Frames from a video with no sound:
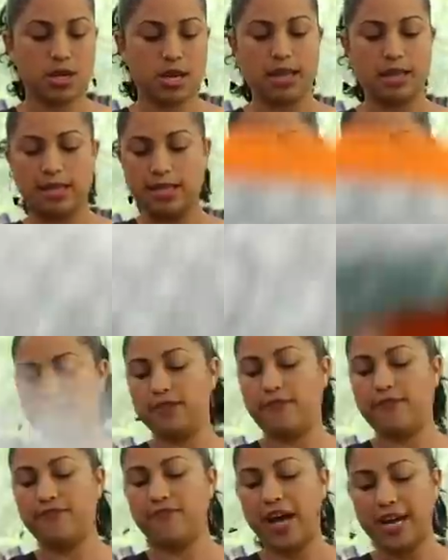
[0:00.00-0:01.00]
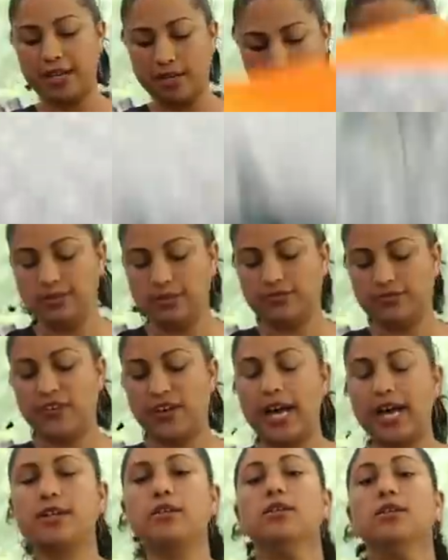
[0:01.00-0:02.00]
And this is the final,
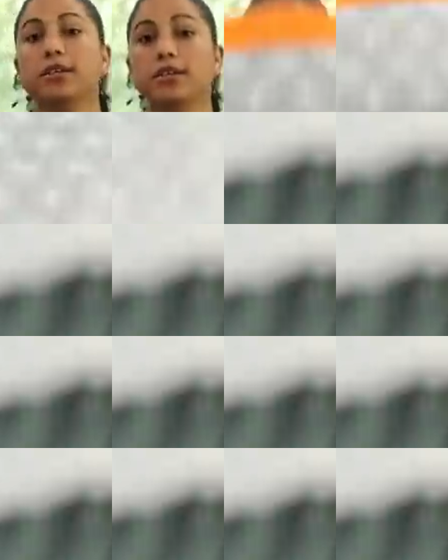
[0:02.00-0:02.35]
final,